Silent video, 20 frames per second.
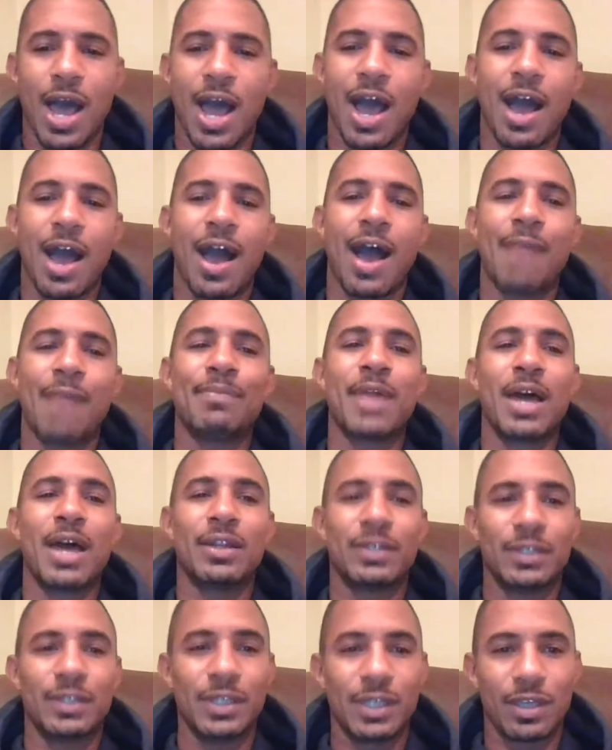I'm not
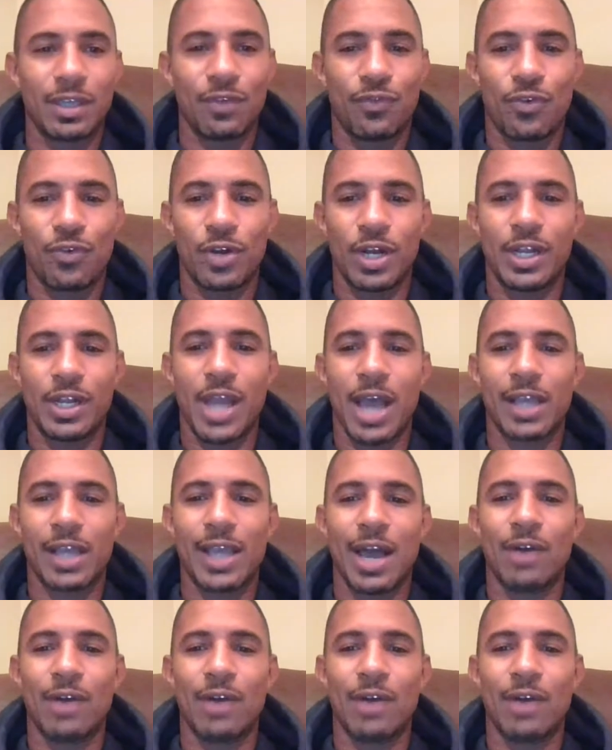looking for the knockout.